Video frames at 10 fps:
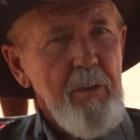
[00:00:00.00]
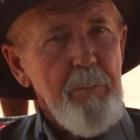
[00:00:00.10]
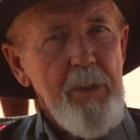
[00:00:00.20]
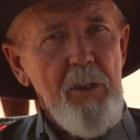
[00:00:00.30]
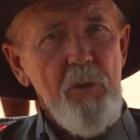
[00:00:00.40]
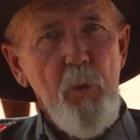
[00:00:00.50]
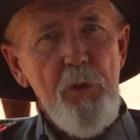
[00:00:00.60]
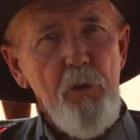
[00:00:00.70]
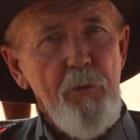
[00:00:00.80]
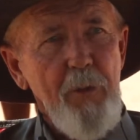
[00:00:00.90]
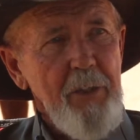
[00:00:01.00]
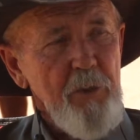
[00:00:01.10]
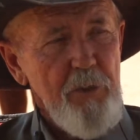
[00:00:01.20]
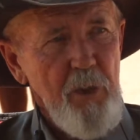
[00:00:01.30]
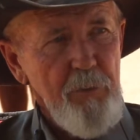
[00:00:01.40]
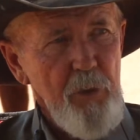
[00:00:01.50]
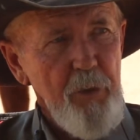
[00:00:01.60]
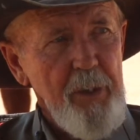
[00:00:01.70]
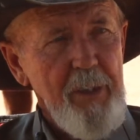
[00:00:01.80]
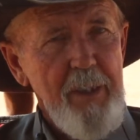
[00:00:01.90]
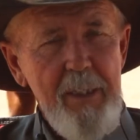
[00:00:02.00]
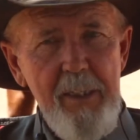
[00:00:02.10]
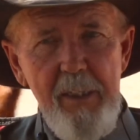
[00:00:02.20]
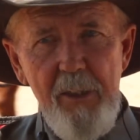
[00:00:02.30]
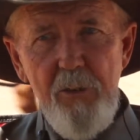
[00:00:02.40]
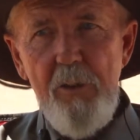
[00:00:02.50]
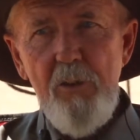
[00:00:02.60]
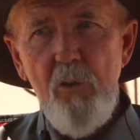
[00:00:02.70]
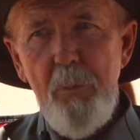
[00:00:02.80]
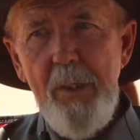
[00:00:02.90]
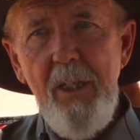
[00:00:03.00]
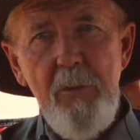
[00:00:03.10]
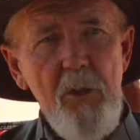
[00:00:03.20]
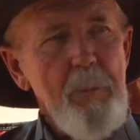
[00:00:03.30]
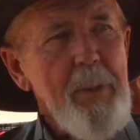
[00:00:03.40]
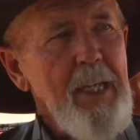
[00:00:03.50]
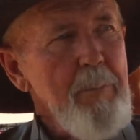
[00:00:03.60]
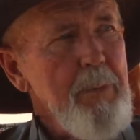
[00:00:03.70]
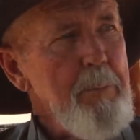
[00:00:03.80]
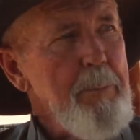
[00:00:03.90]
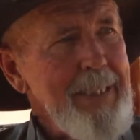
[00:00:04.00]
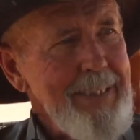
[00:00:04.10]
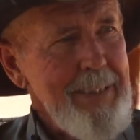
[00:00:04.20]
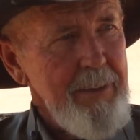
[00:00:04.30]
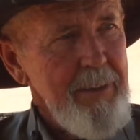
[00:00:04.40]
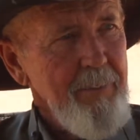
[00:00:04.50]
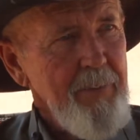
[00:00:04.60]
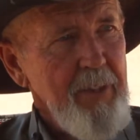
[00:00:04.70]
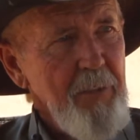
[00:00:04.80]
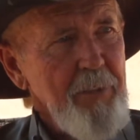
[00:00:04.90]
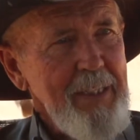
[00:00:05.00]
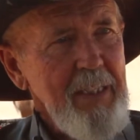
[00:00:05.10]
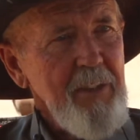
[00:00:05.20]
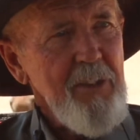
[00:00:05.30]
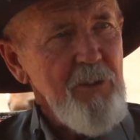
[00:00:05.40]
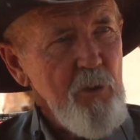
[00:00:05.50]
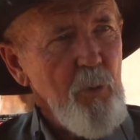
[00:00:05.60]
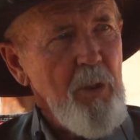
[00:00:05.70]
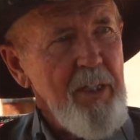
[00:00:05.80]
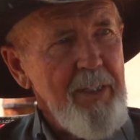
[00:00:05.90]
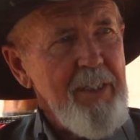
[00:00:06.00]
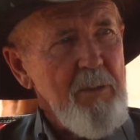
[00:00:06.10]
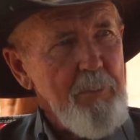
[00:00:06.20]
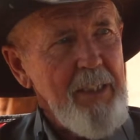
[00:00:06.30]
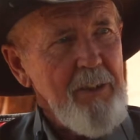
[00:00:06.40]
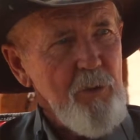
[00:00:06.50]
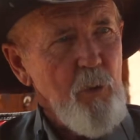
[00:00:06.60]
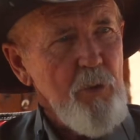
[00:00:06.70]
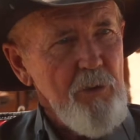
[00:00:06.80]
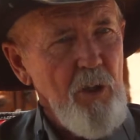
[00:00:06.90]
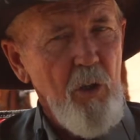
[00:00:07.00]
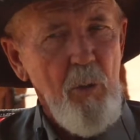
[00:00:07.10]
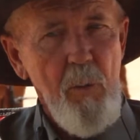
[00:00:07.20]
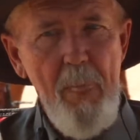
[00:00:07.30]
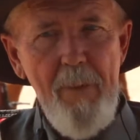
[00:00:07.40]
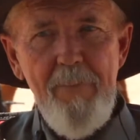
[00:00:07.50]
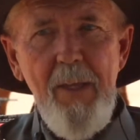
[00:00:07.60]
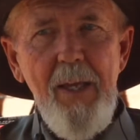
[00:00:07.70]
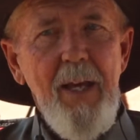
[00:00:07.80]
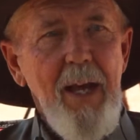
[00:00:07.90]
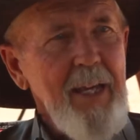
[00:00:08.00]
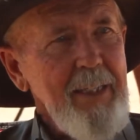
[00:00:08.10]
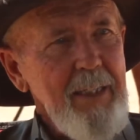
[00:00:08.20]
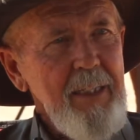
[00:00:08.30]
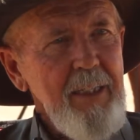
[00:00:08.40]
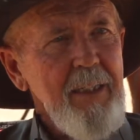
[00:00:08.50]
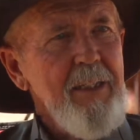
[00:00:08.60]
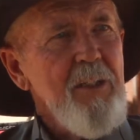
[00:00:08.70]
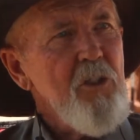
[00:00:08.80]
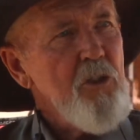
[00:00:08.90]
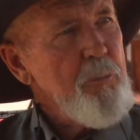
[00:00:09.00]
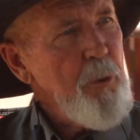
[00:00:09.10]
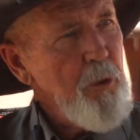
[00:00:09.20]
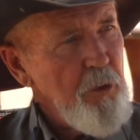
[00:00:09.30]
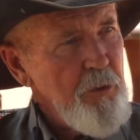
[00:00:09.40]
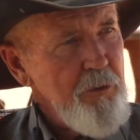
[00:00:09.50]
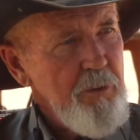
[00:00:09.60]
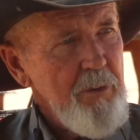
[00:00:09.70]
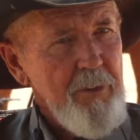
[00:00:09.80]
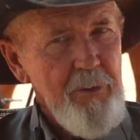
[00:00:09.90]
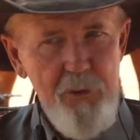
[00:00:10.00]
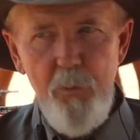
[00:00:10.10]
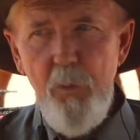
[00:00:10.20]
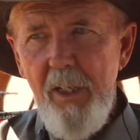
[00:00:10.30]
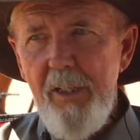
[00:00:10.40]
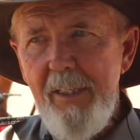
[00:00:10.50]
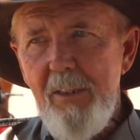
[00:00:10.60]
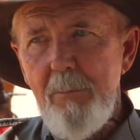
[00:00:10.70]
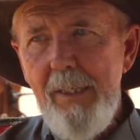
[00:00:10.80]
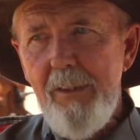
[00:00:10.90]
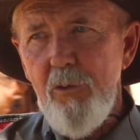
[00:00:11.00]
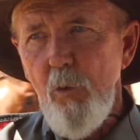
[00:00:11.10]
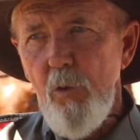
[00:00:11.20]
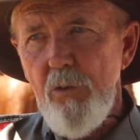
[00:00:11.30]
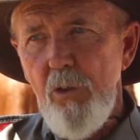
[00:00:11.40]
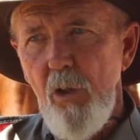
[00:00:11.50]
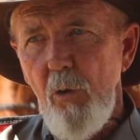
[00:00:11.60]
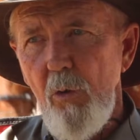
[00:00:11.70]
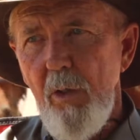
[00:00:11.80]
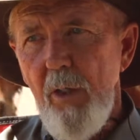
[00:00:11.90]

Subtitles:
because what you'll find yourself doing is you'll become dependent and thinking, this is what I need to make this horse go, i.e. spurs. This is what I need to make this horse go,